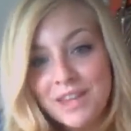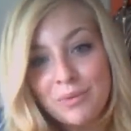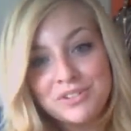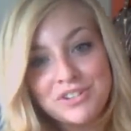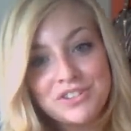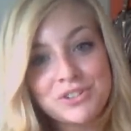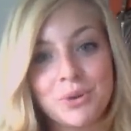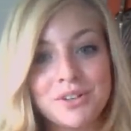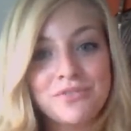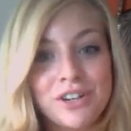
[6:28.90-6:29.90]
That was just a
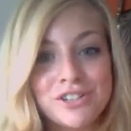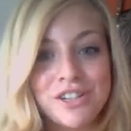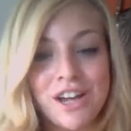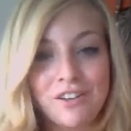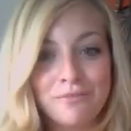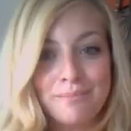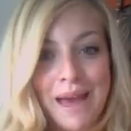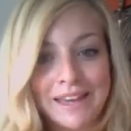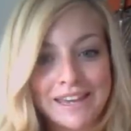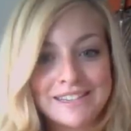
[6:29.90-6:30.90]
shortened version of
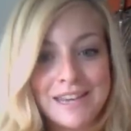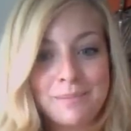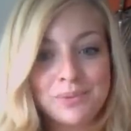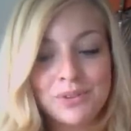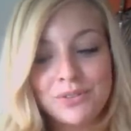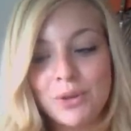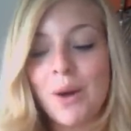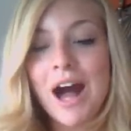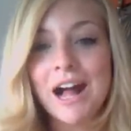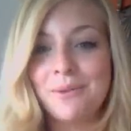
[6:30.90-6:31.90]
packing tips.
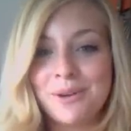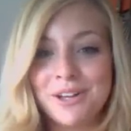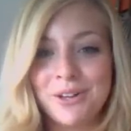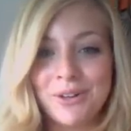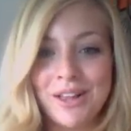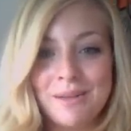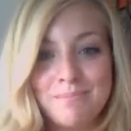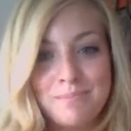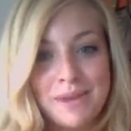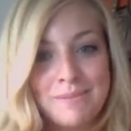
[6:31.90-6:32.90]
So I will
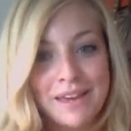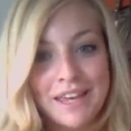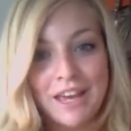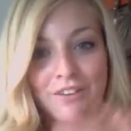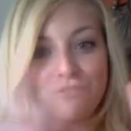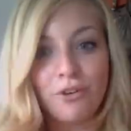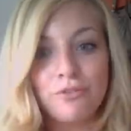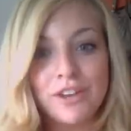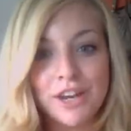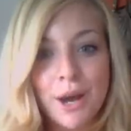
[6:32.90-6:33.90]
be making a
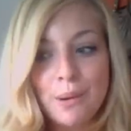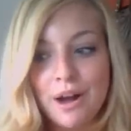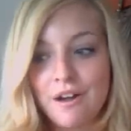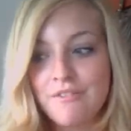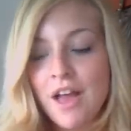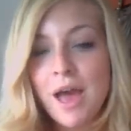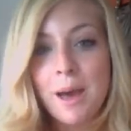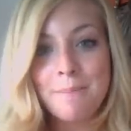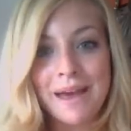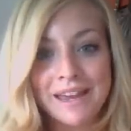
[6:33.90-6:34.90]
full video of
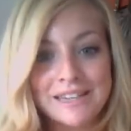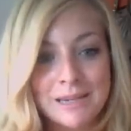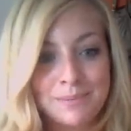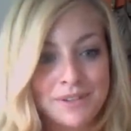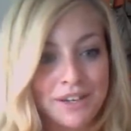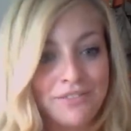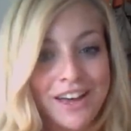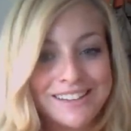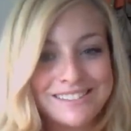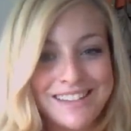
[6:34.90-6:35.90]
packing tips and
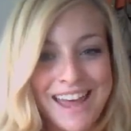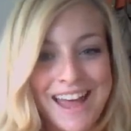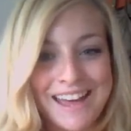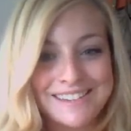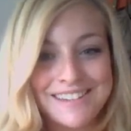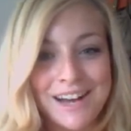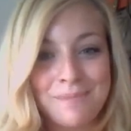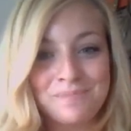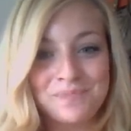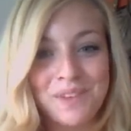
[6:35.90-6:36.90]
advice, and
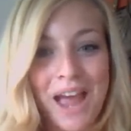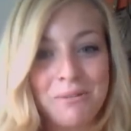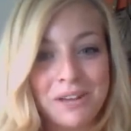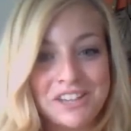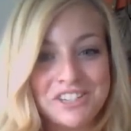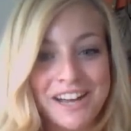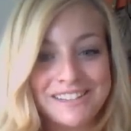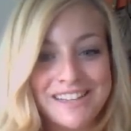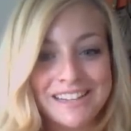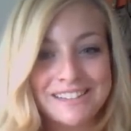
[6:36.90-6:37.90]
I will catch you
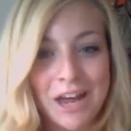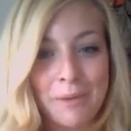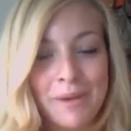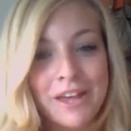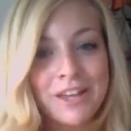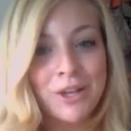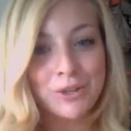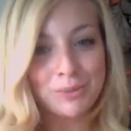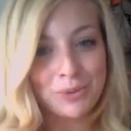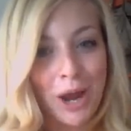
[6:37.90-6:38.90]
guys next time.
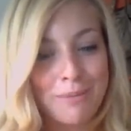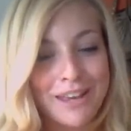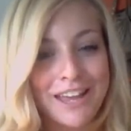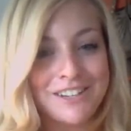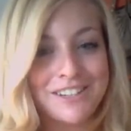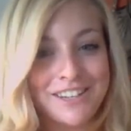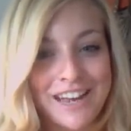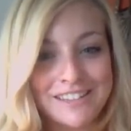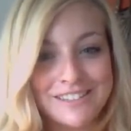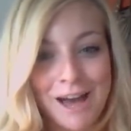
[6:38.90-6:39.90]
Subscribe to catch us at
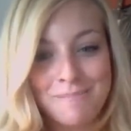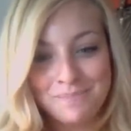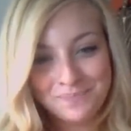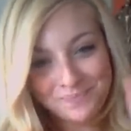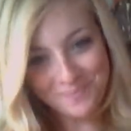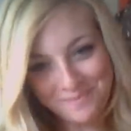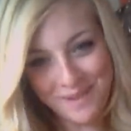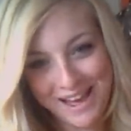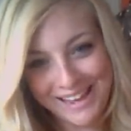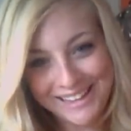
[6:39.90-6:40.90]
the next stop.
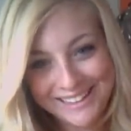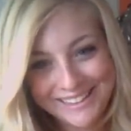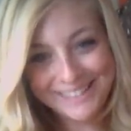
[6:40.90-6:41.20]
Bye.